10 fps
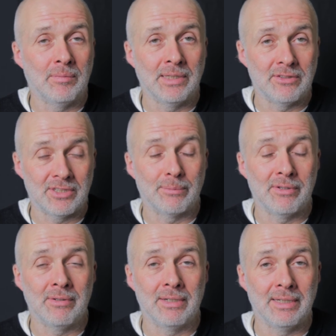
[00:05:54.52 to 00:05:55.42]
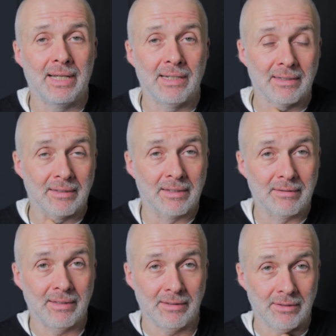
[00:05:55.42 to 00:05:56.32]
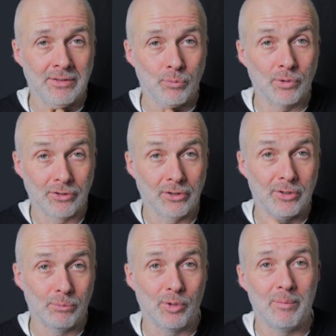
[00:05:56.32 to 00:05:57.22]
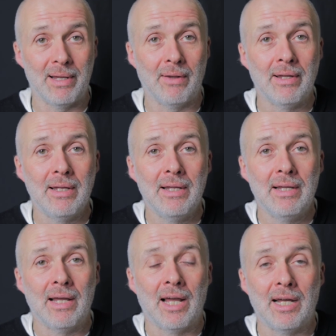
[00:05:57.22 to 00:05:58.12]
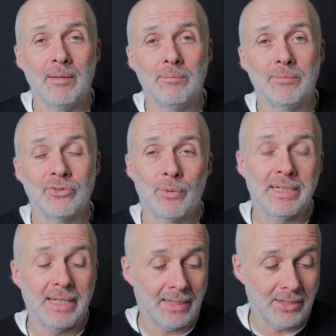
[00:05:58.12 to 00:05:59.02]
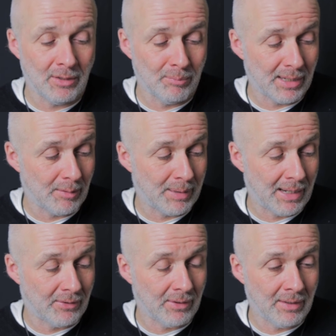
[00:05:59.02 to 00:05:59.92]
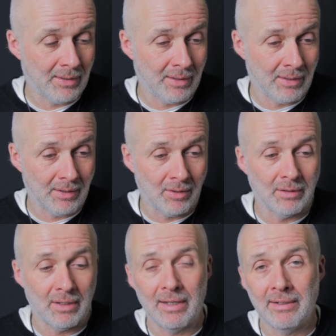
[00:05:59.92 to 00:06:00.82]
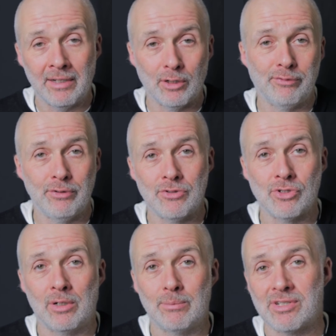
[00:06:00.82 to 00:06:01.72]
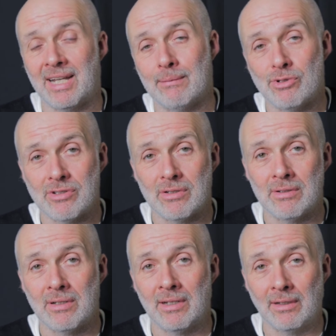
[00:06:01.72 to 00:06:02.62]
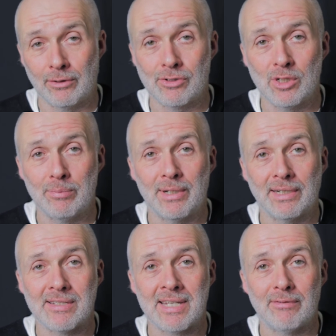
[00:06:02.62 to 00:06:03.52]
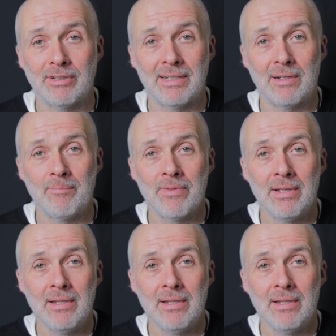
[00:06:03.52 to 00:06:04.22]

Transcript: it's something that, again, I think you want to learn more about. So where to get it? You can buy the powder online, health food shops, Amazon, a lot of supermarkets have it now.